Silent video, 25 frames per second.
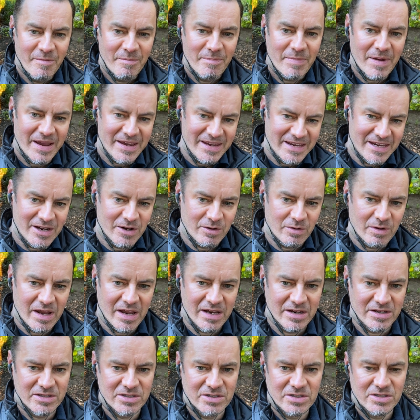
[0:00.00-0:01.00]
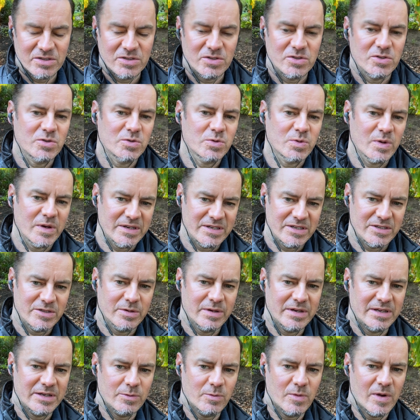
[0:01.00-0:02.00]
by year end
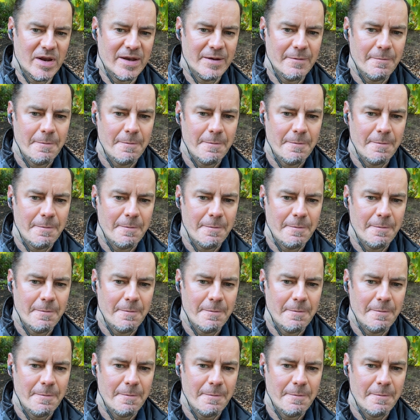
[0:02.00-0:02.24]
2021.